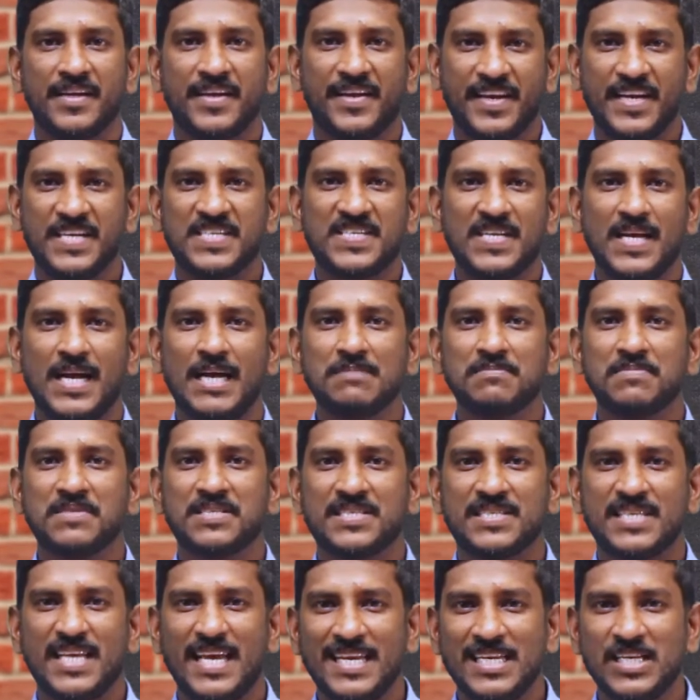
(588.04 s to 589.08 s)
Gresham
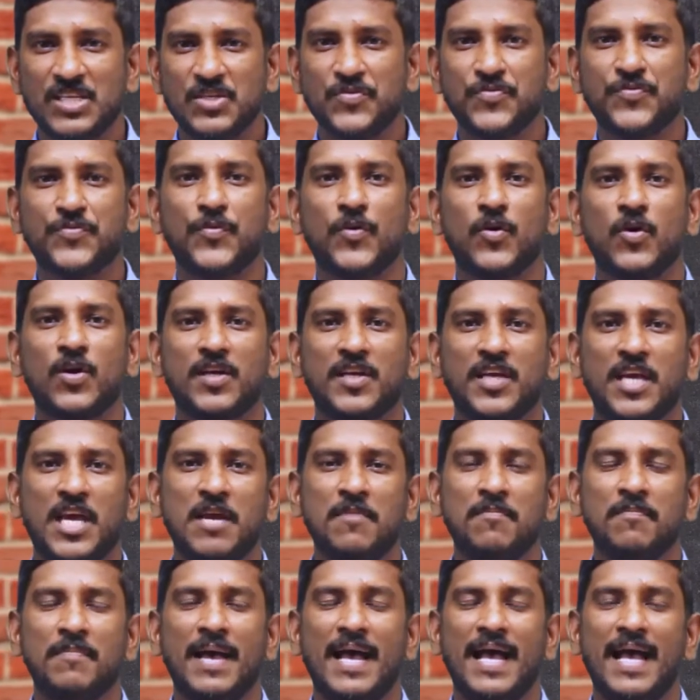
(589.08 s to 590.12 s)
sent for
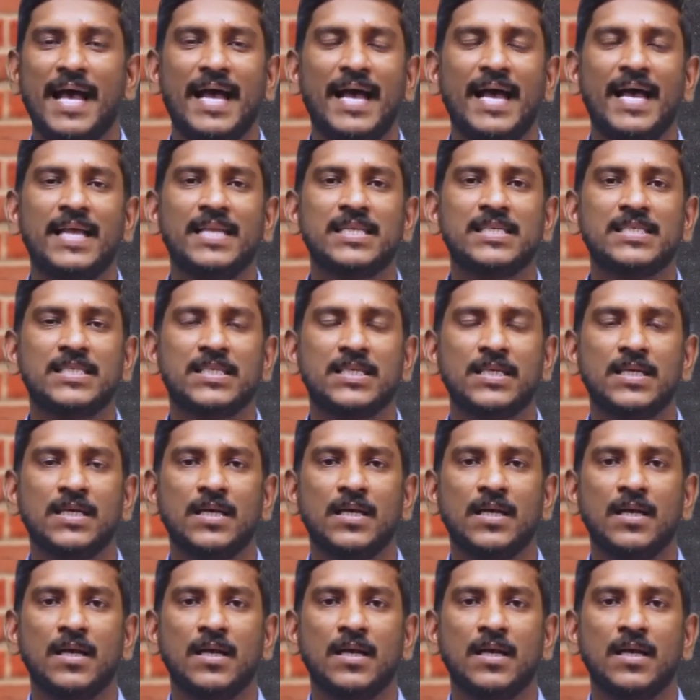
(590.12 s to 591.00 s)
him, and